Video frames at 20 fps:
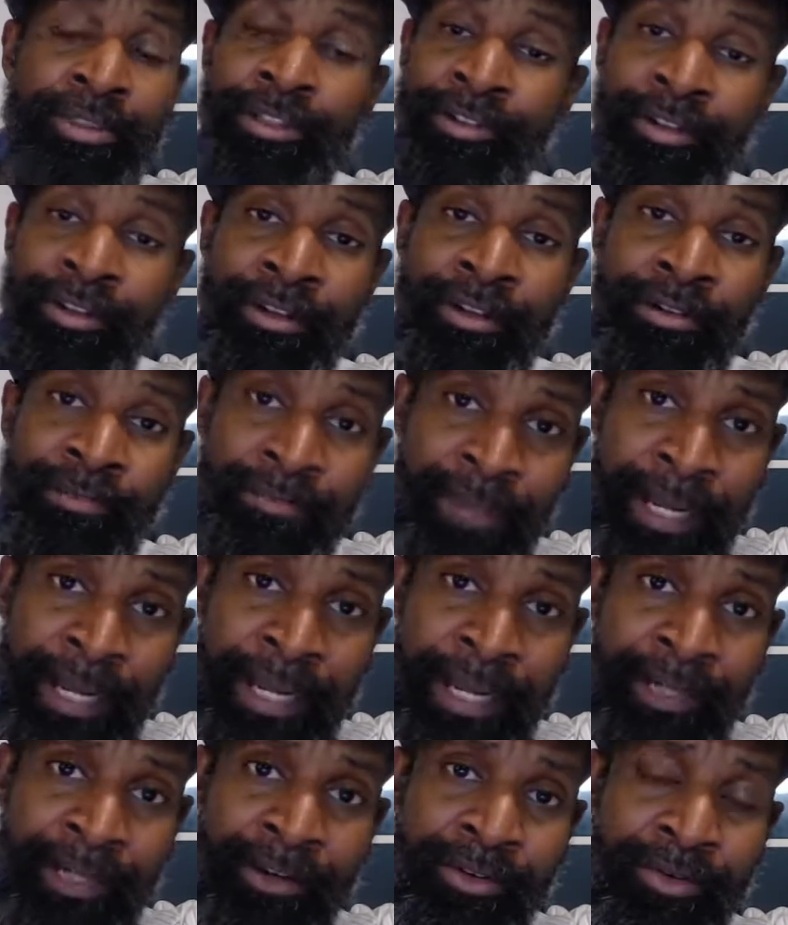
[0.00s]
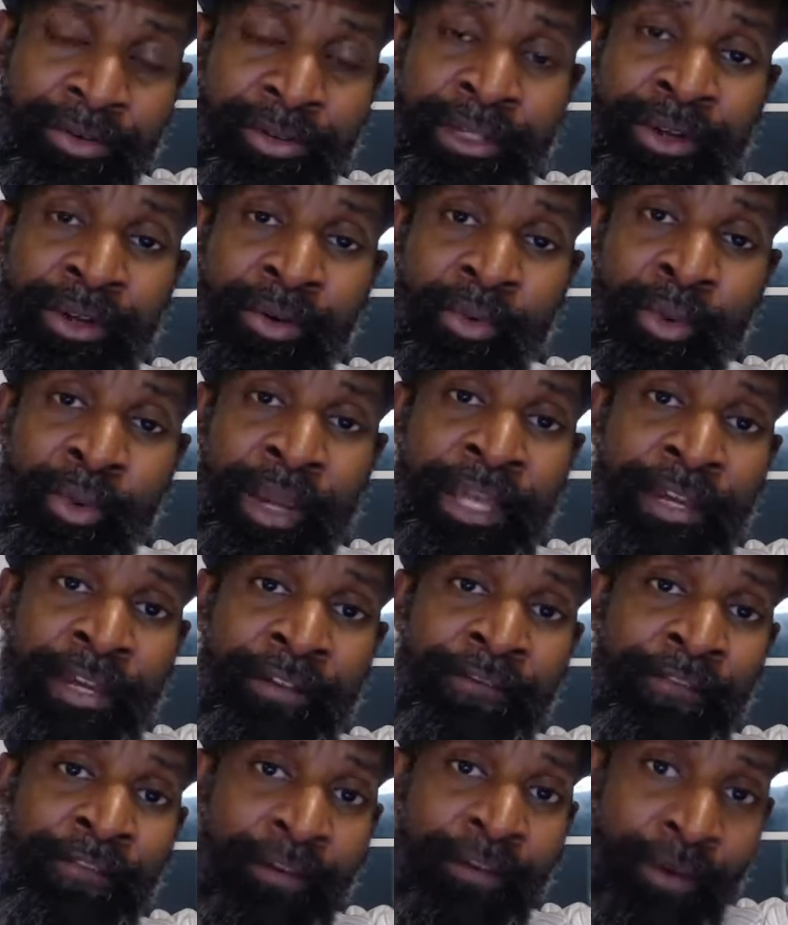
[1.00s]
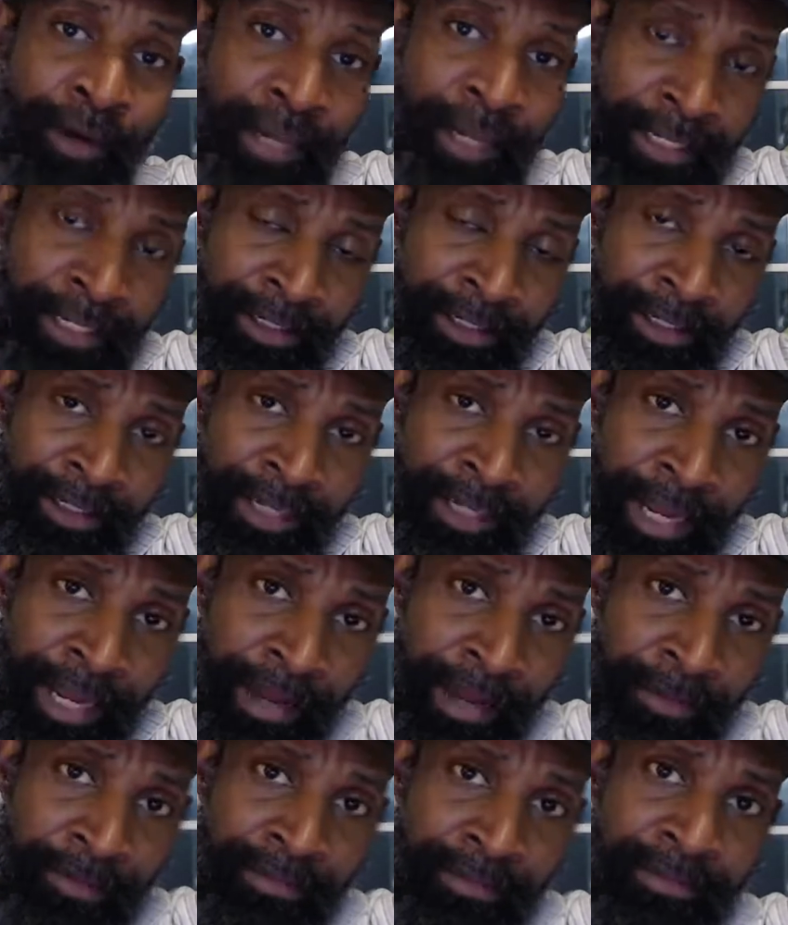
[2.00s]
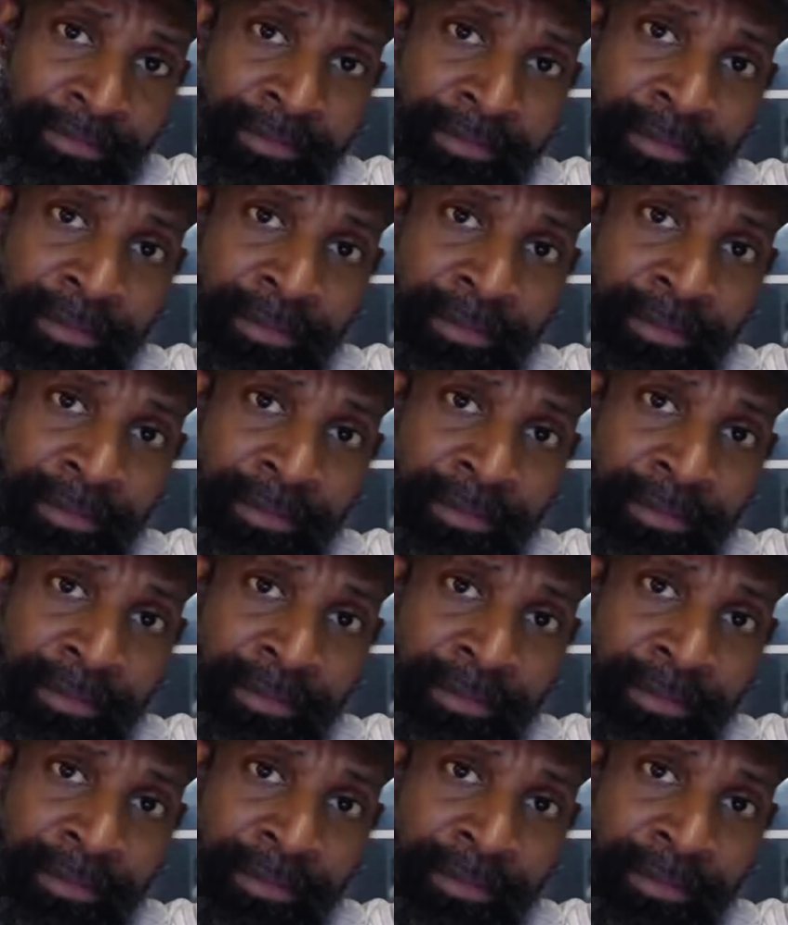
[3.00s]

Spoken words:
So they're buying and holding, waiting for it to now